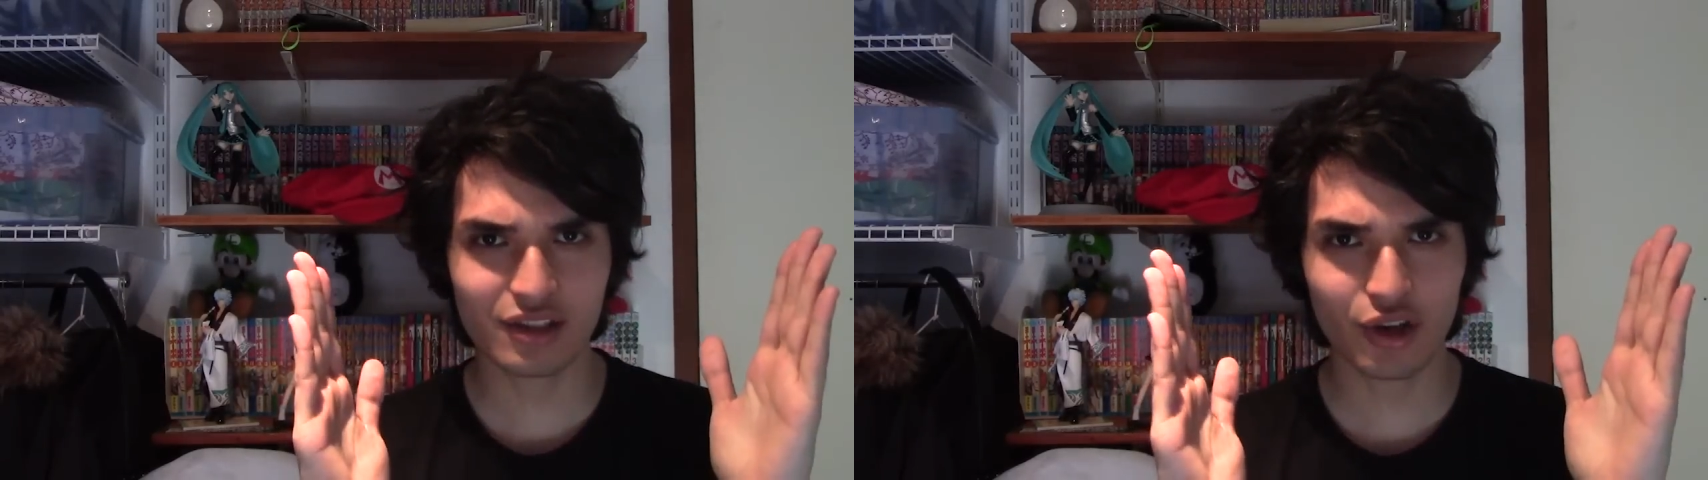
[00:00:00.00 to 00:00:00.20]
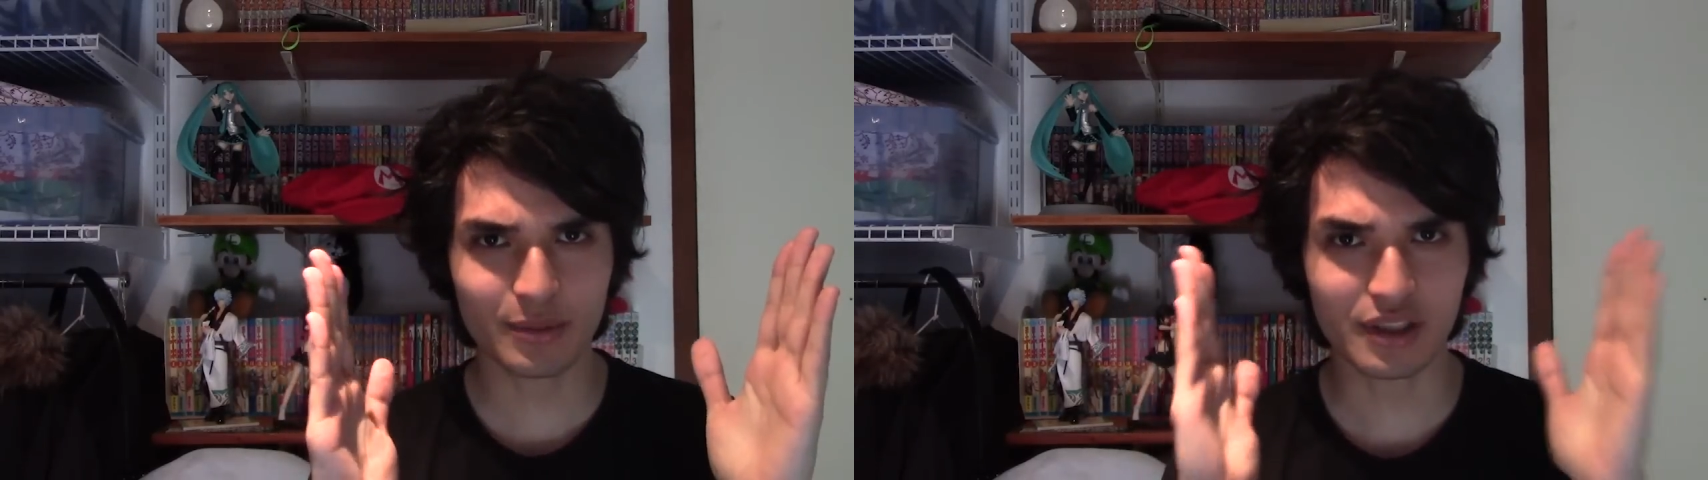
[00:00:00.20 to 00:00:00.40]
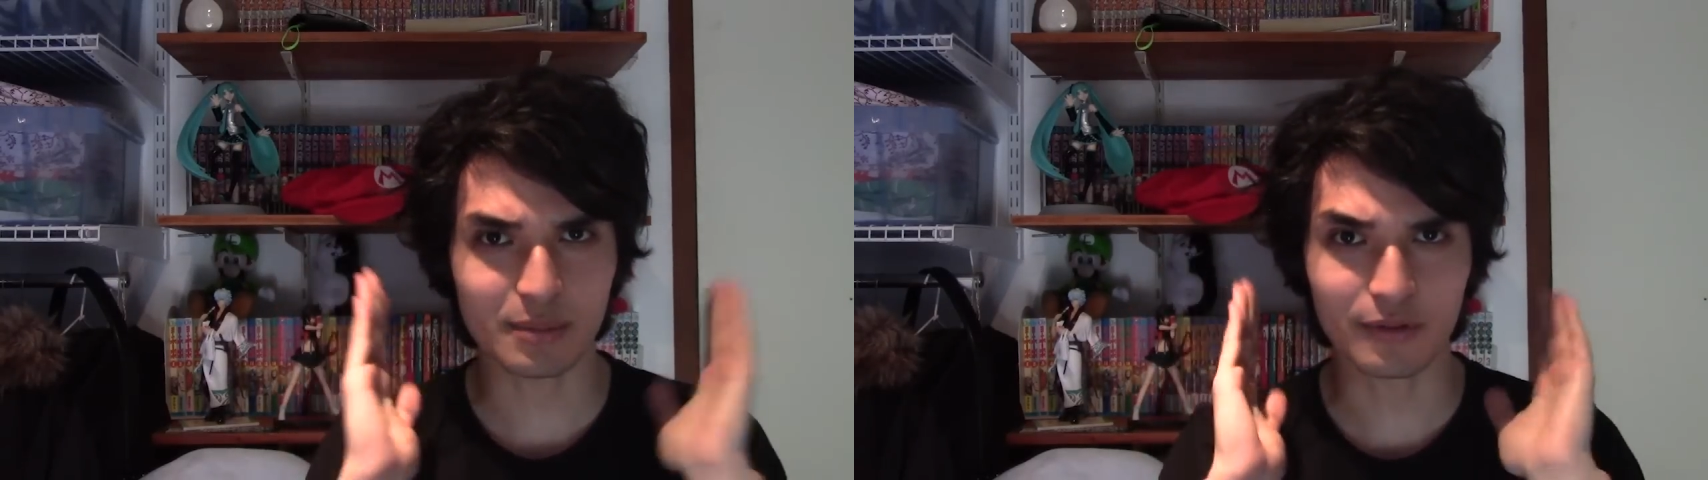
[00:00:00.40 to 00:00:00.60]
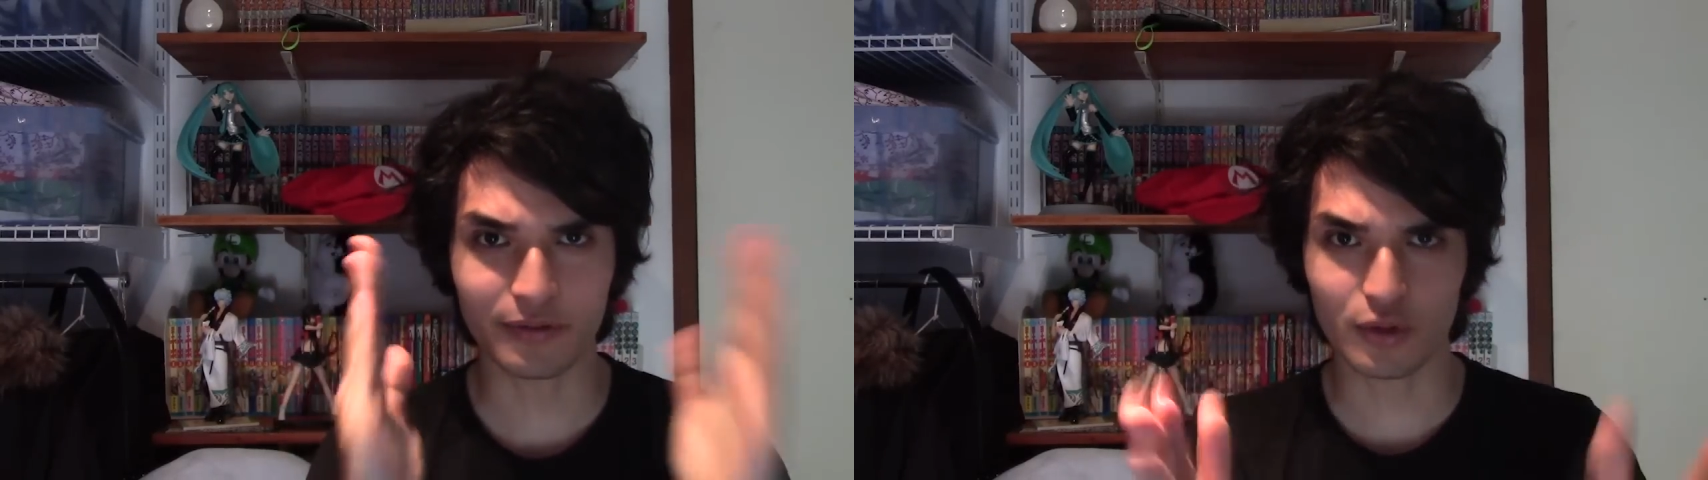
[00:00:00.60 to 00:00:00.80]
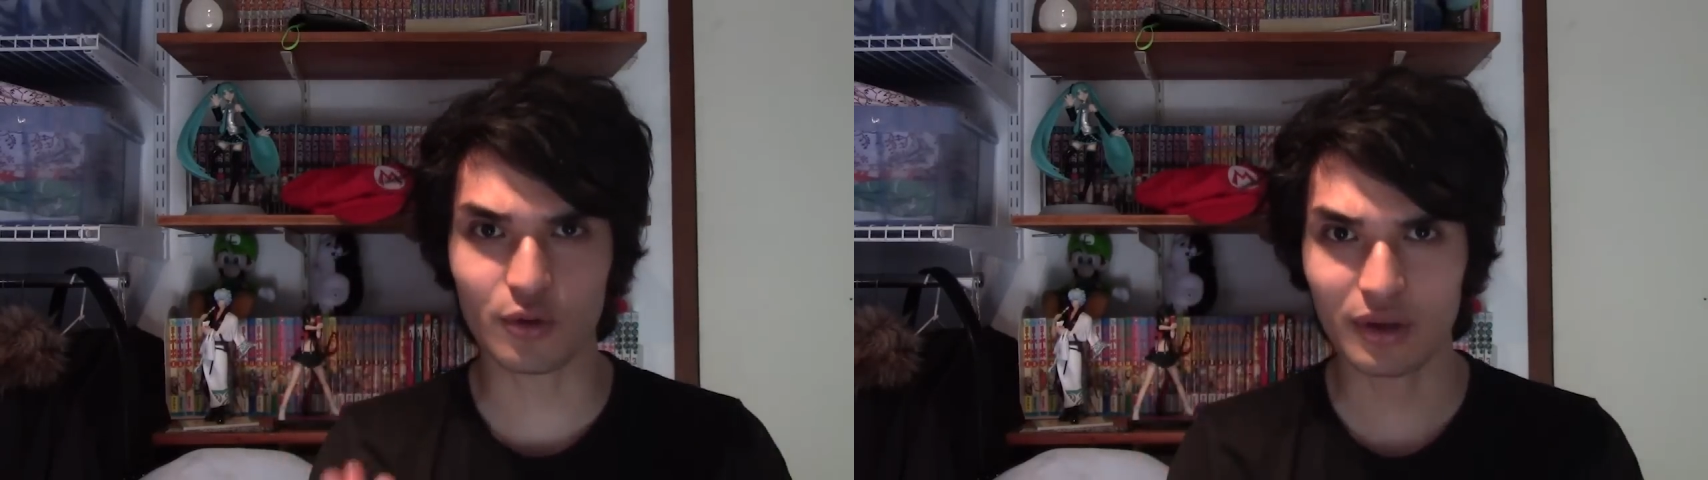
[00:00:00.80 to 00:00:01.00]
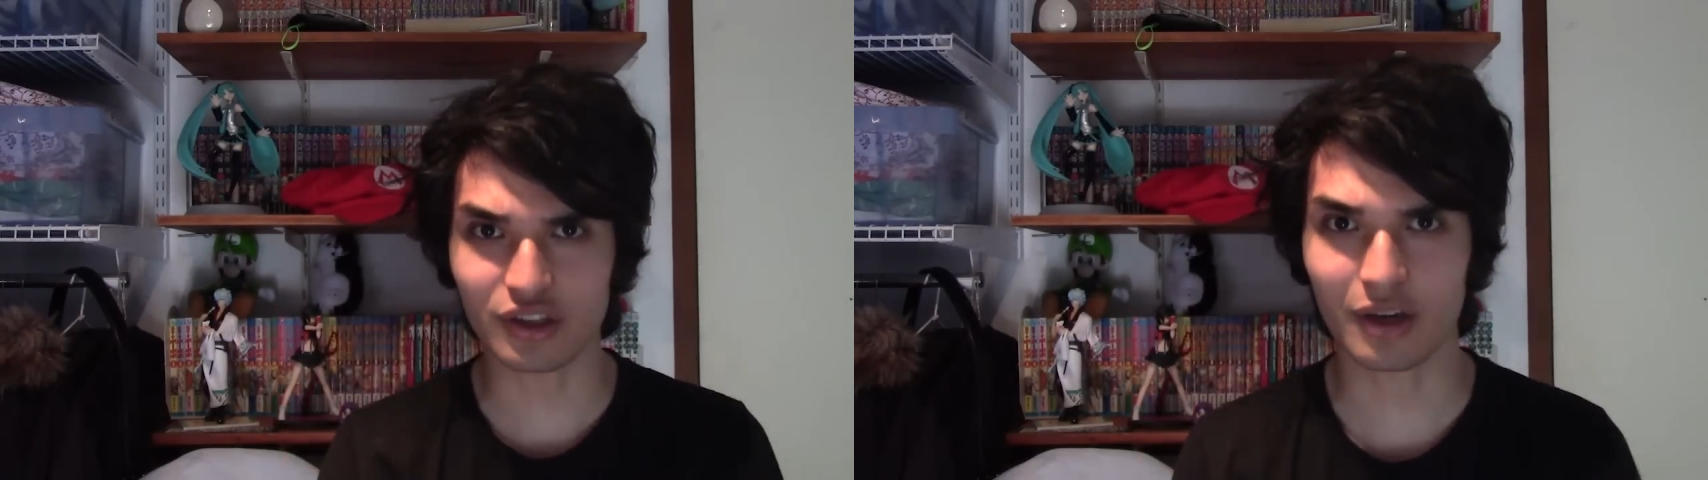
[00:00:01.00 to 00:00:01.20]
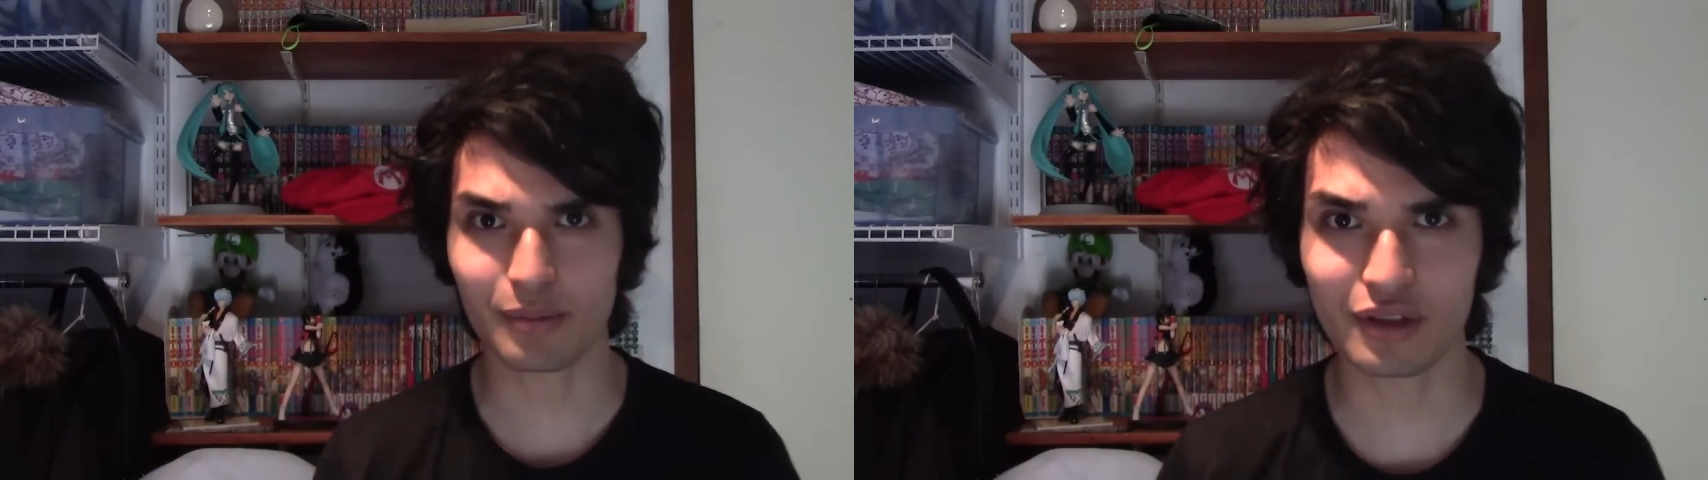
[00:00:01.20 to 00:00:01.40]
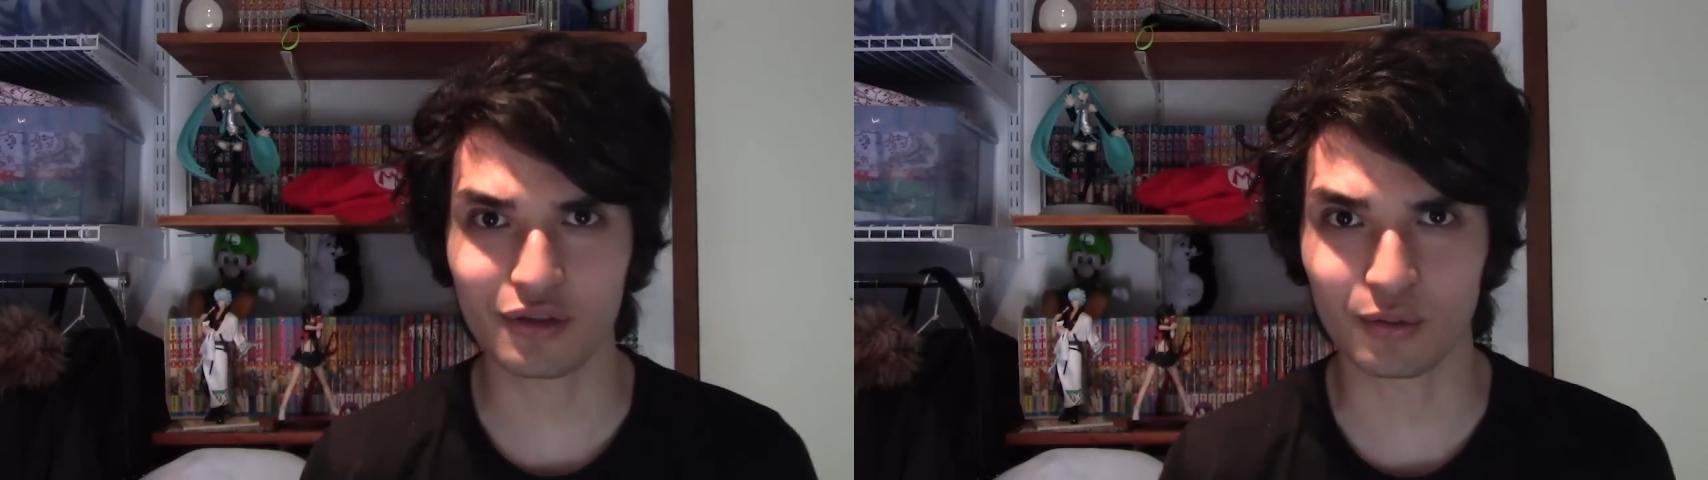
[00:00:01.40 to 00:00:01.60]
synopsis before we
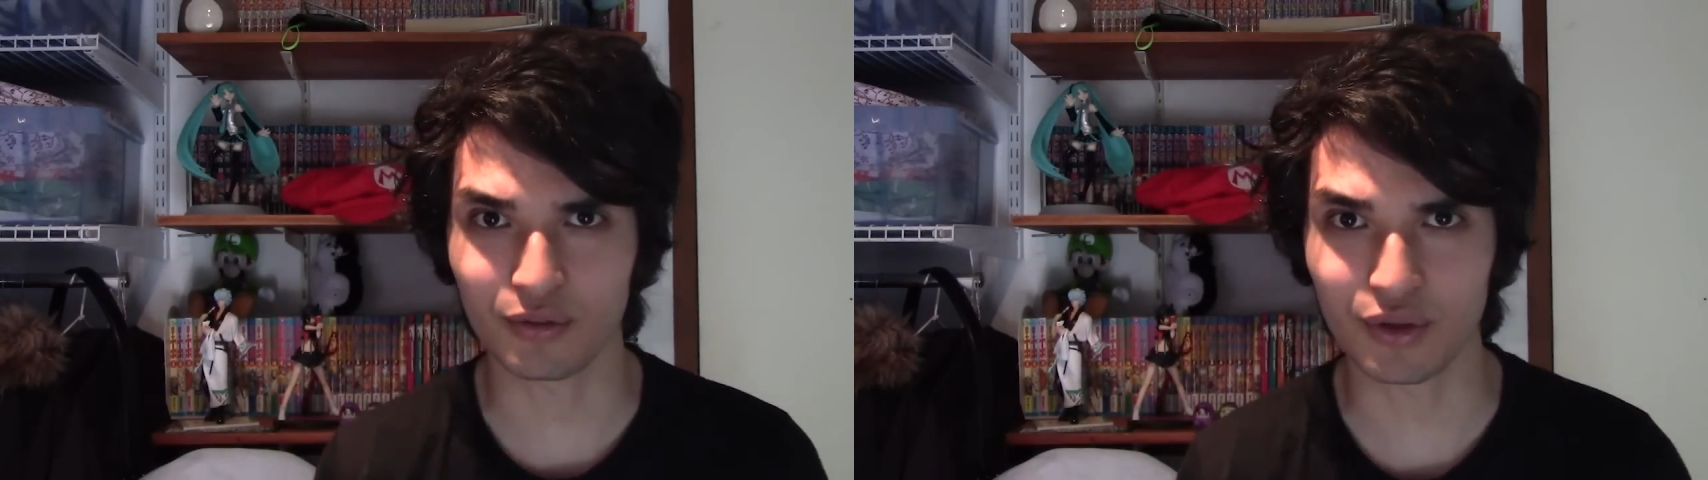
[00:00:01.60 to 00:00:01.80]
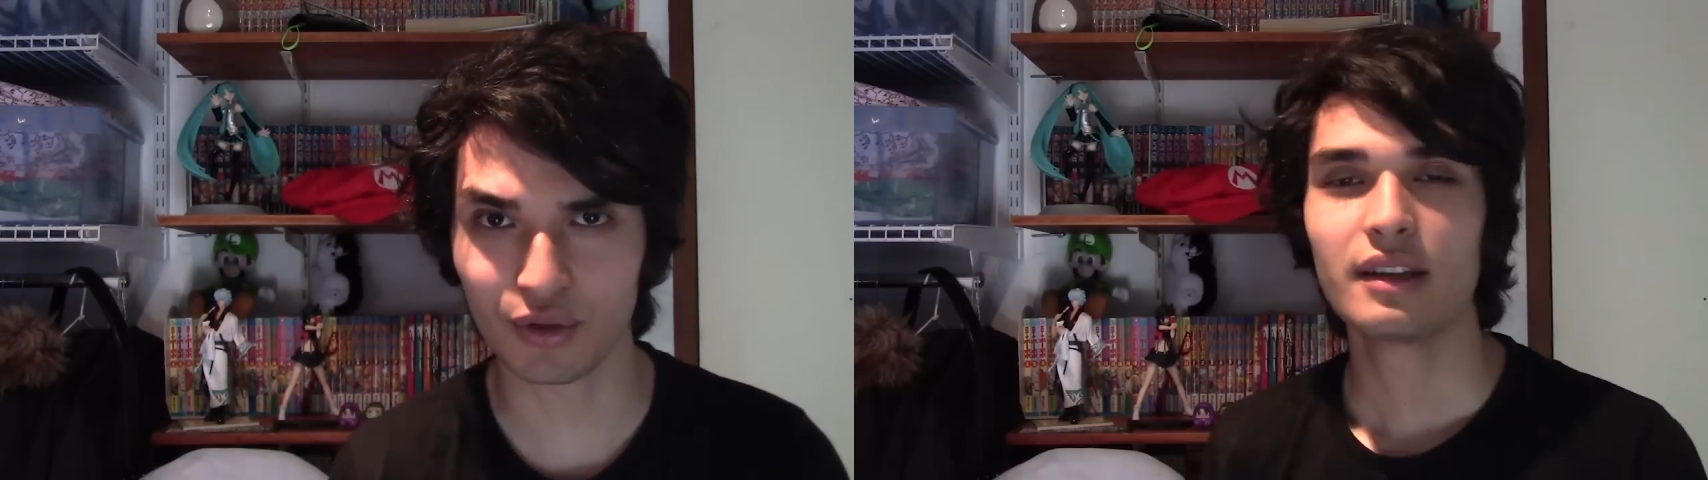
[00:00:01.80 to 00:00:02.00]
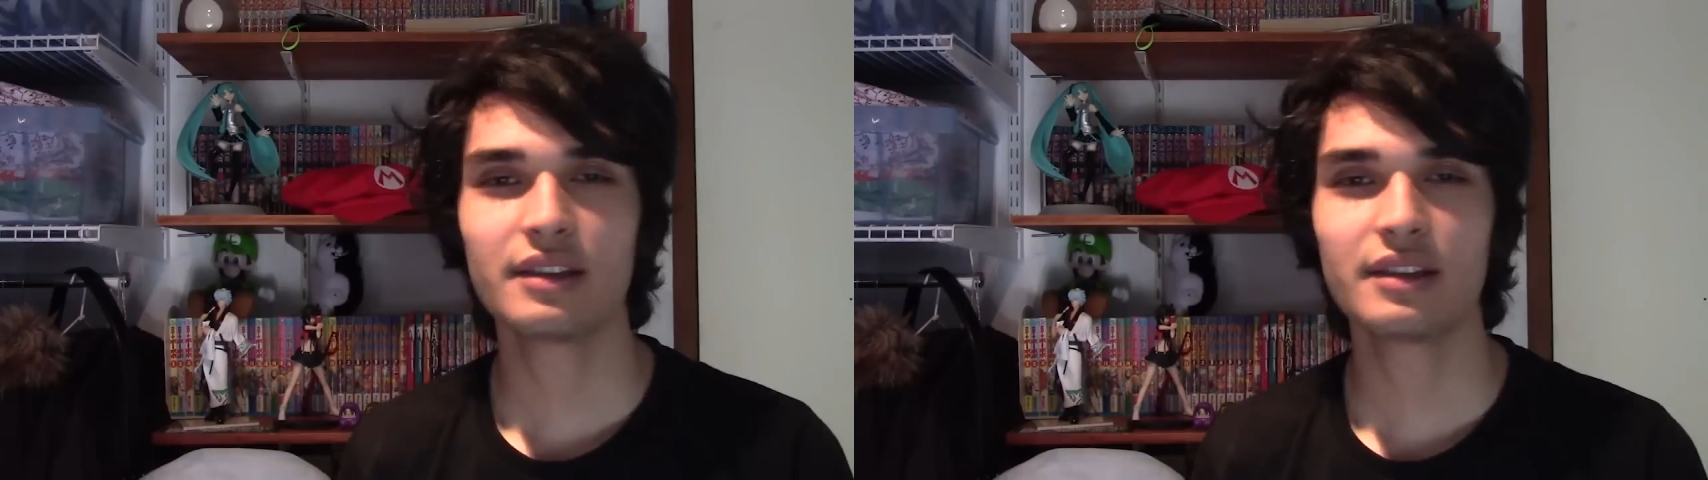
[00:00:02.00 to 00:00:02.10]
jump into the review.